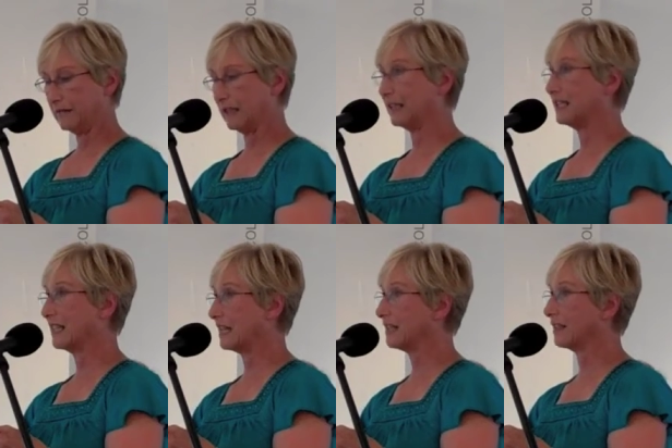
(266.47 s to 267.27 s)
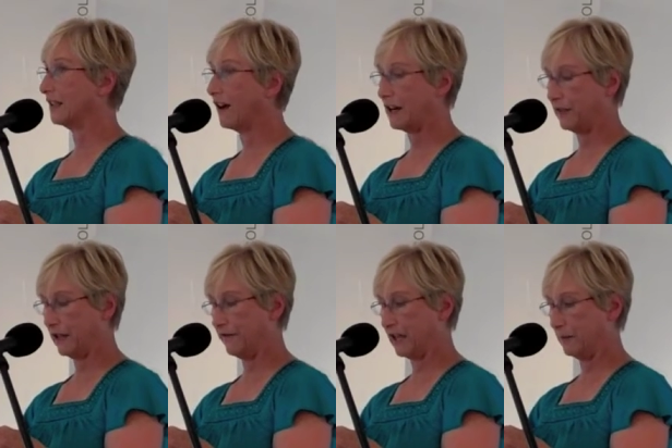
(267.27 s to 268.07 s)
At least that's the line
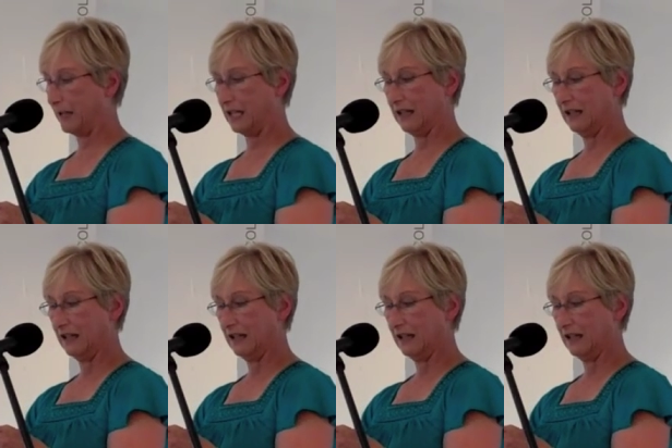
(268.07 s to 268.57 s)
they fed me.